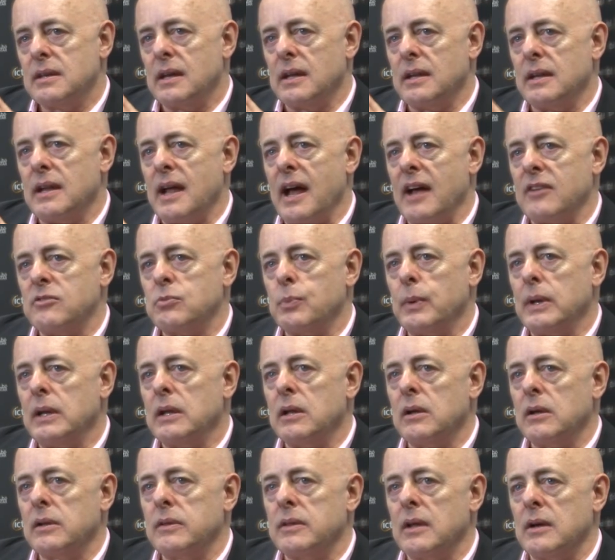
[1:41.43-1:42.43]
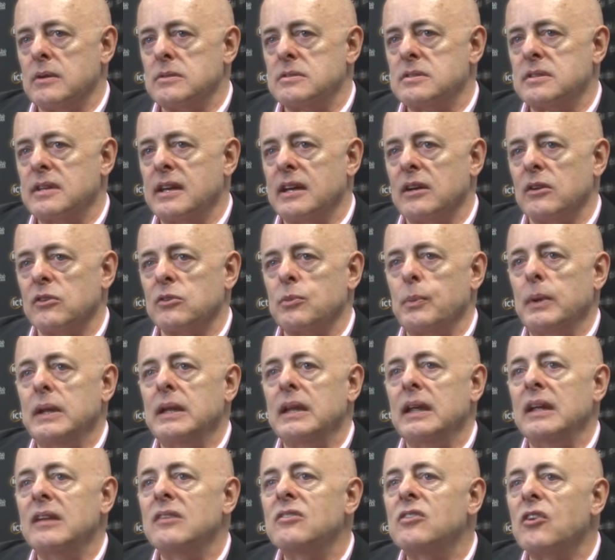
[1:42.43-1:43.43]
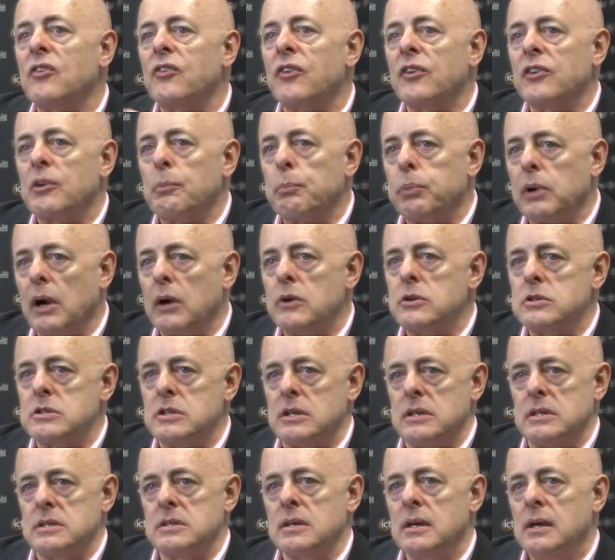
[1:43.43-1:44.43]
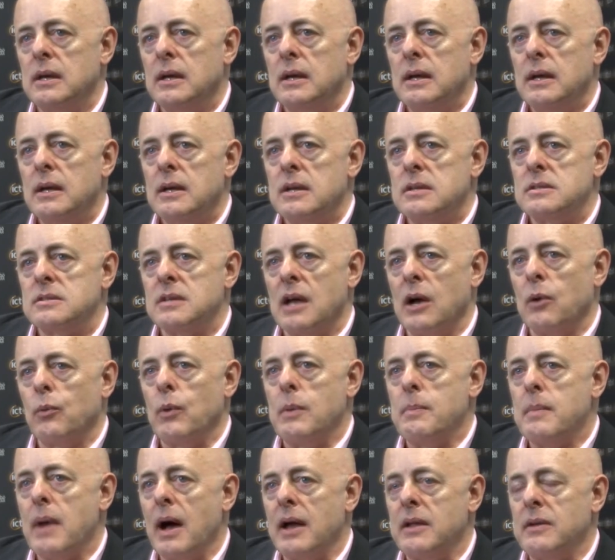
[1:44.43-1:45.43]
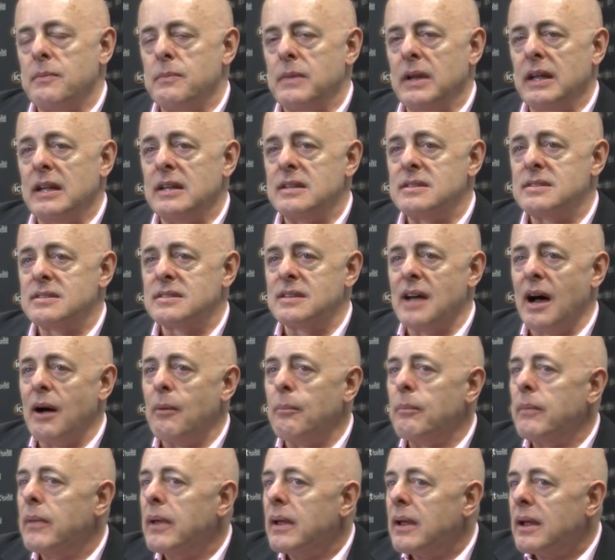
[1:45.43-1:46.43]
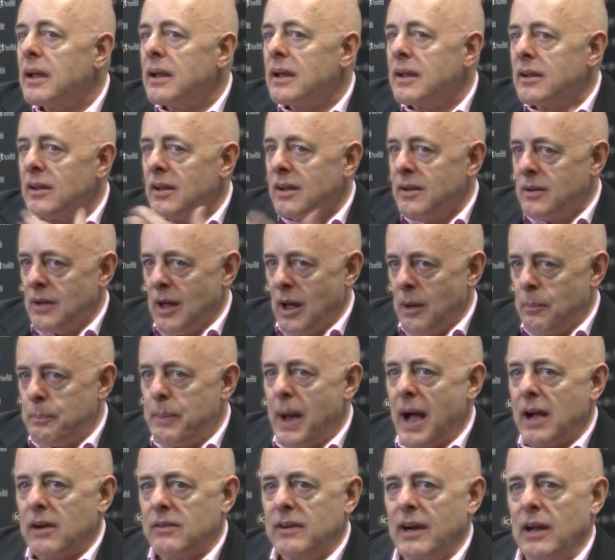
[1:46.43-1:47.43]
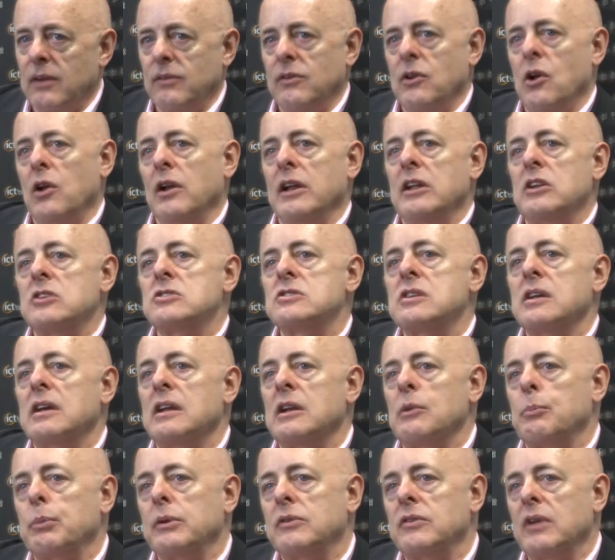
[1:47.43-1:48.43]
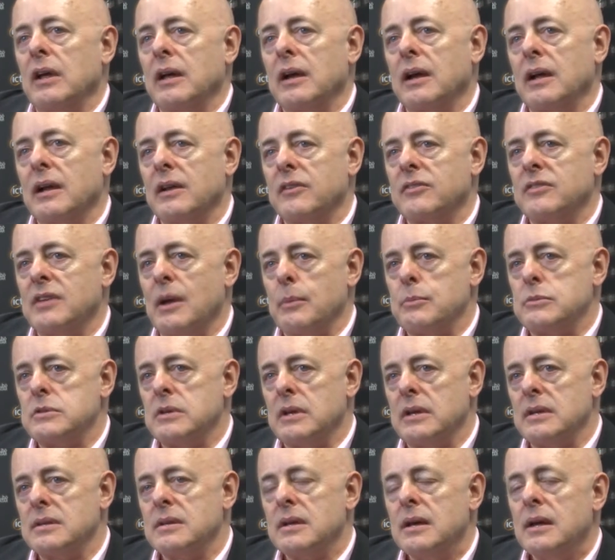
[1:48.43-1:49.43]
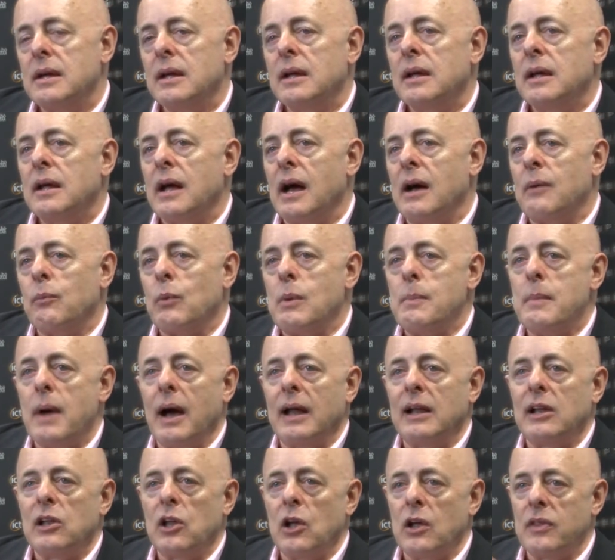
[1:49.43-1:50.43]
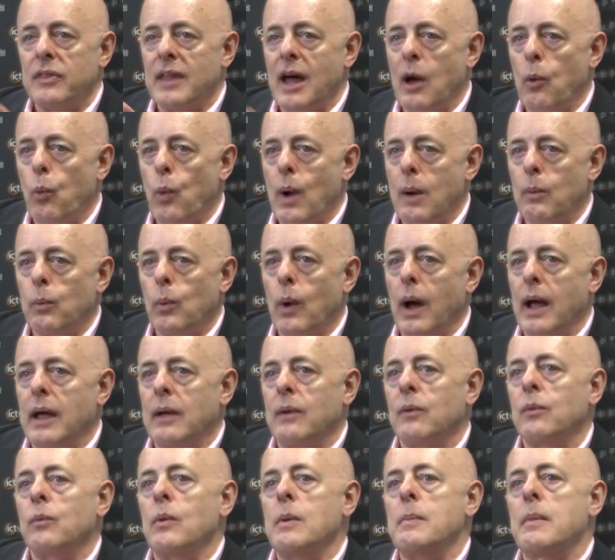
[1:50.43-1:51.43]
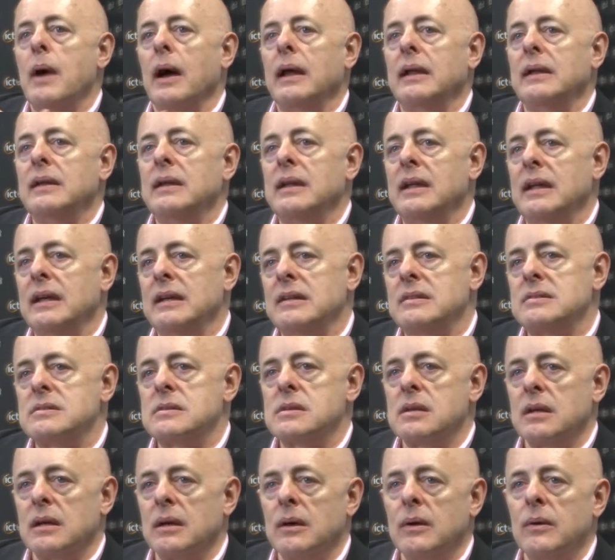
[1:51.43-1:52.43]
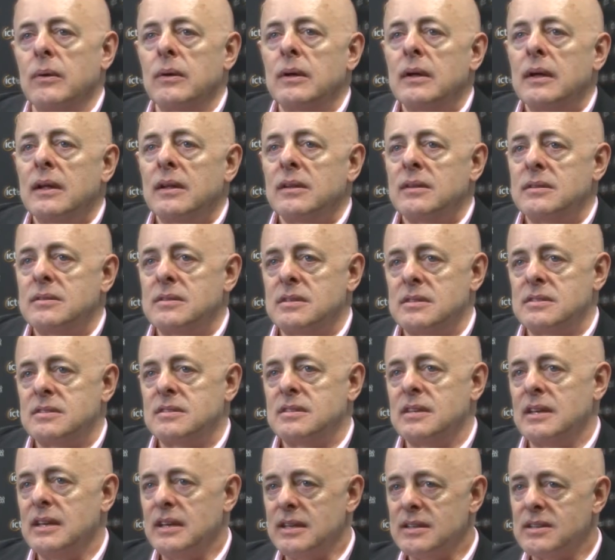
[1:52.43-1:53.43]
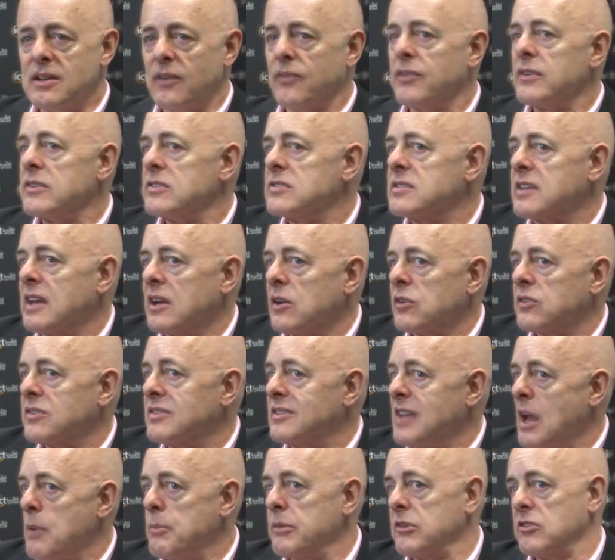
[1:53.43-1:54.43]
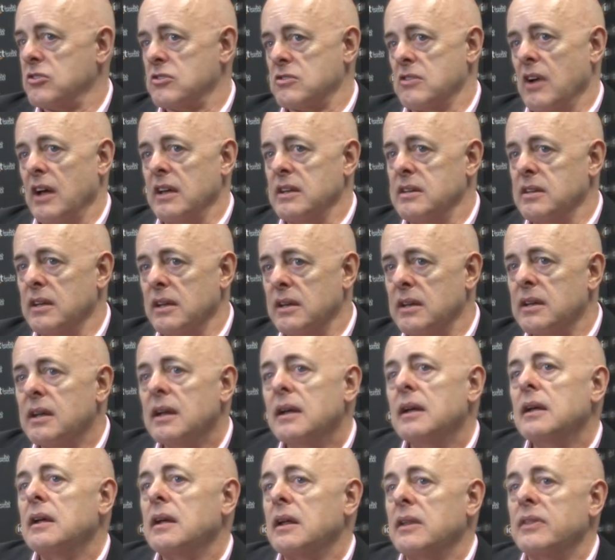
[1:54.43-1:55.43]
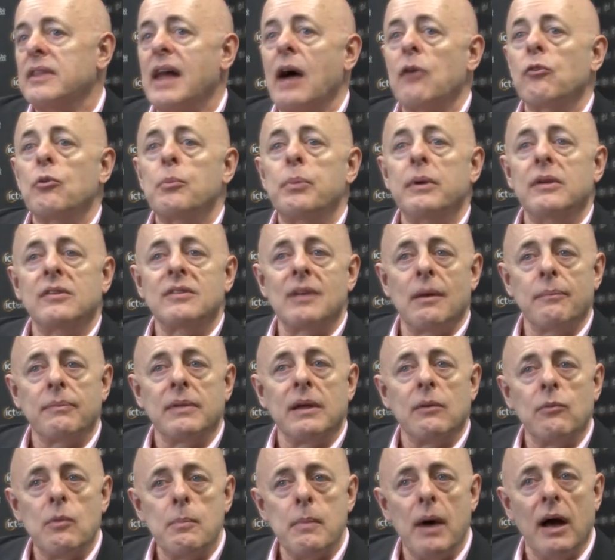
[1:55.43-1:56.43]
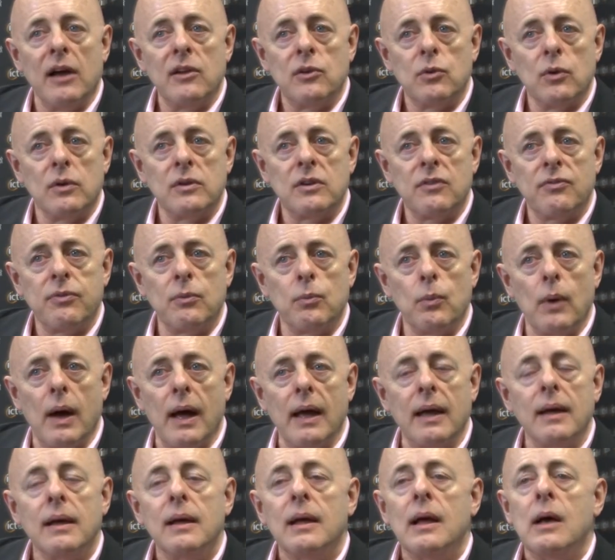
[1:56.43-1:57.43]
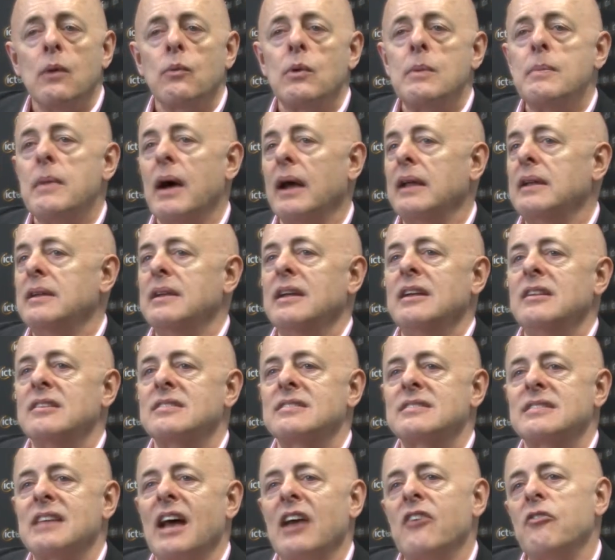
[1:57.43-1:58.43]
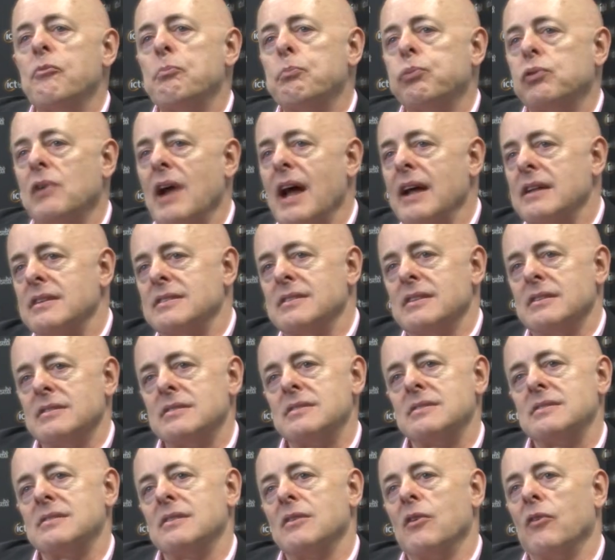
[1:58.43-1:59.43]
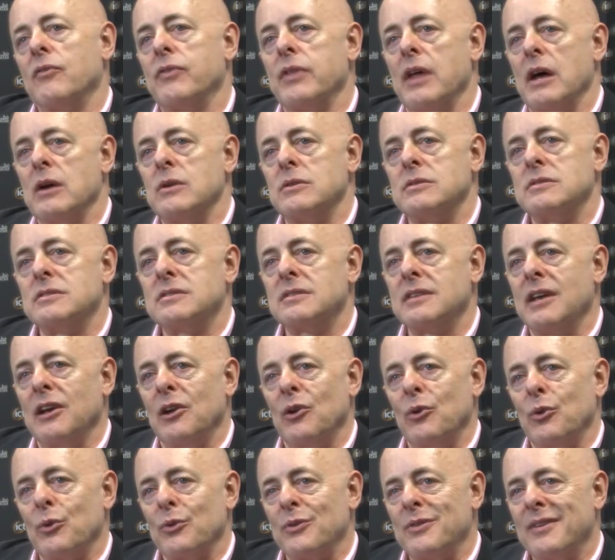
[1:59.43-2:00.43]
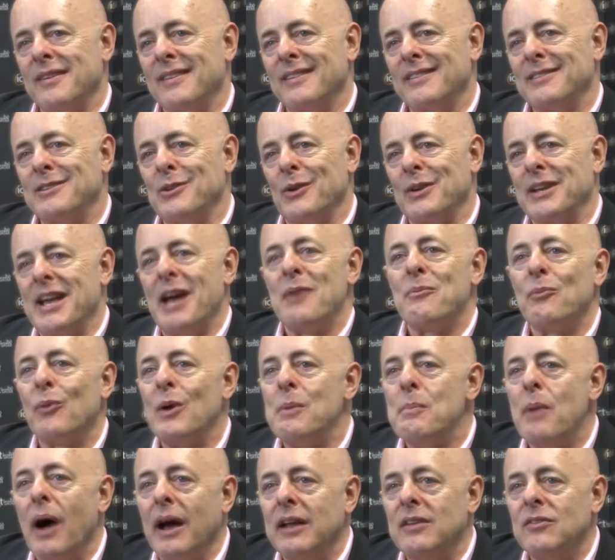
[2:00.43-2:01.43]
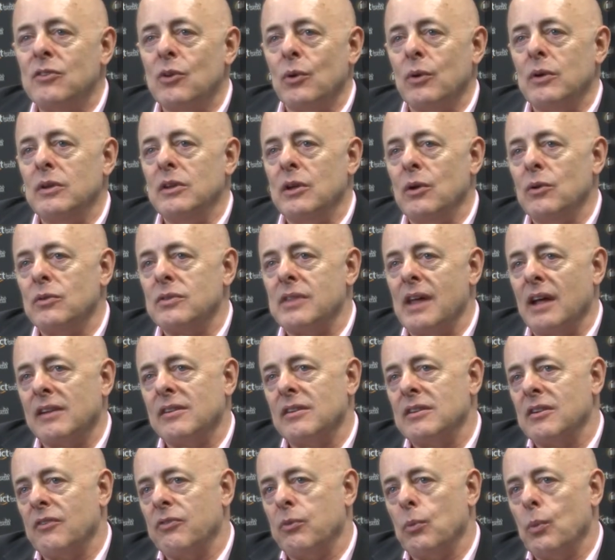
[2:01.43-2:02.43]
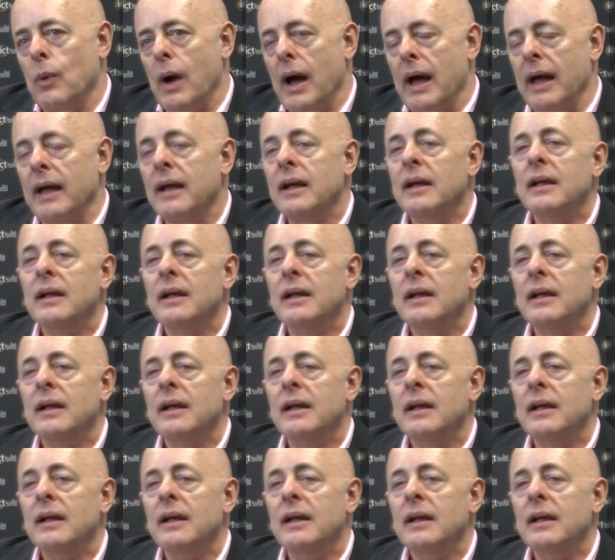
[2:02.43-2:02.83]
And as we learn those skills, we need different approaches. So we might need some background knowledge in a particular subject, and we might learn that one way. We might need to see different skills demonstrated, and that would be something we might do a different way. We might need safe practice of those skills. So again, we might use that a different way.